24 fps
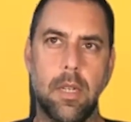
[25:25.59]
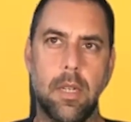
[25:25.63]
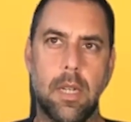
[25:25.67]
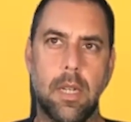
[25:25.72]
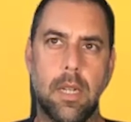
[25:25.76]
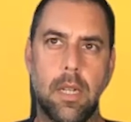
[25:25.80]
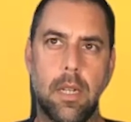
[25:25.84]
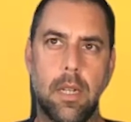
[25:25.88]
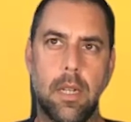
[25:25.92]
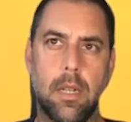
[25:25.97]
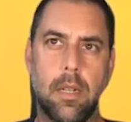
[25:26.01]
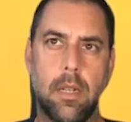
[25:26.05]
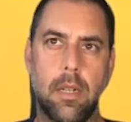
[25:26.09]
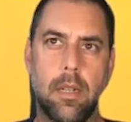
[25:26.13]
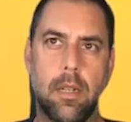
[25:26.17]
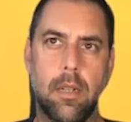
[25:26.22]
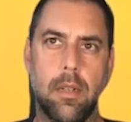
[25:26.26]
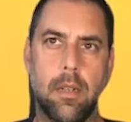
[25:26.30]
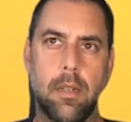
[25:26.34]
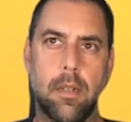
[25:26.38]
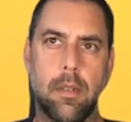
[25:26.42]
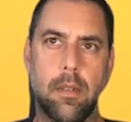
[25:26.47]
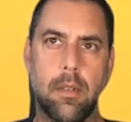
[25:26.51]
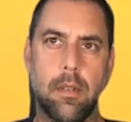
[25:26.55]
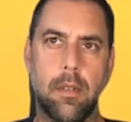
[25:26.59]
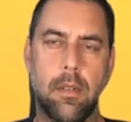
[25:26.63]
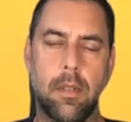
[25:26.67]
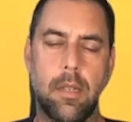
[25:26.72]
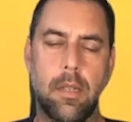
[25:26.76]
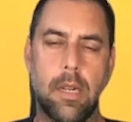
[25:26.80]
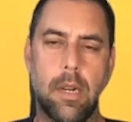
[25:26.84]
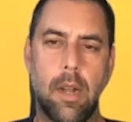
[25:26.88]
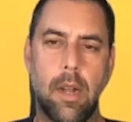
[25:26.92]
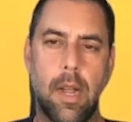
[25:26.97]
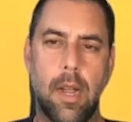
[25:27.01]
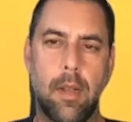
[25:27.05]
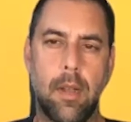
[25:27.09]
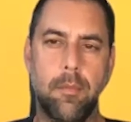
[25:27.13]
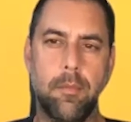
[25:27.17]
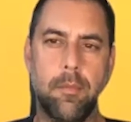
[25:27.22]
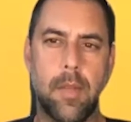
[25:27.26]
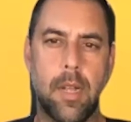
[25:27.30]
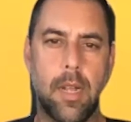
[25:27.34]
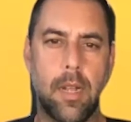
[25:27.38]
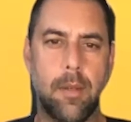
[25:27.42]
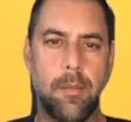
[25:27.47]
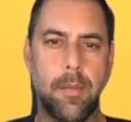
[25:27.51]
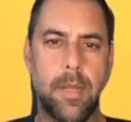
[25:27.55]

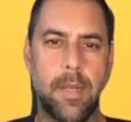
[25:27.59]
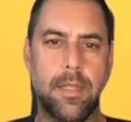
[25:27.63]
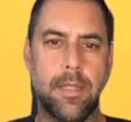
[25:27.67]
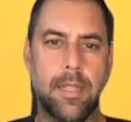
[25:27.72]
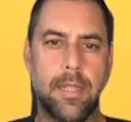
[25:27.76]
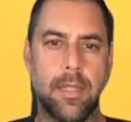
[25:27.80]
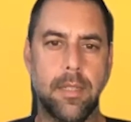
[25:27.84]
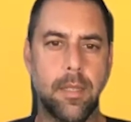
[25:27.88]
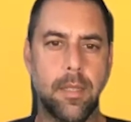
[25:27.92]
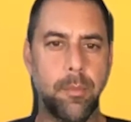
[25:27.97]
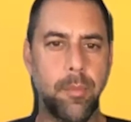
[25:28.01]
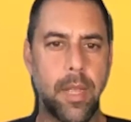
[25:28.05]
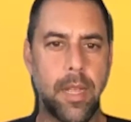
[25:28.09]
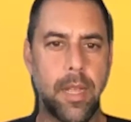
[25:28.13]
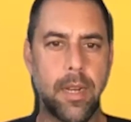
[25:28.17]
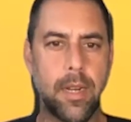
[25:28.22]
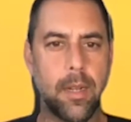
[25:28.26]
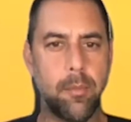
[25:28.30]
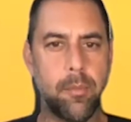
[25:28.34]
I'm anticipating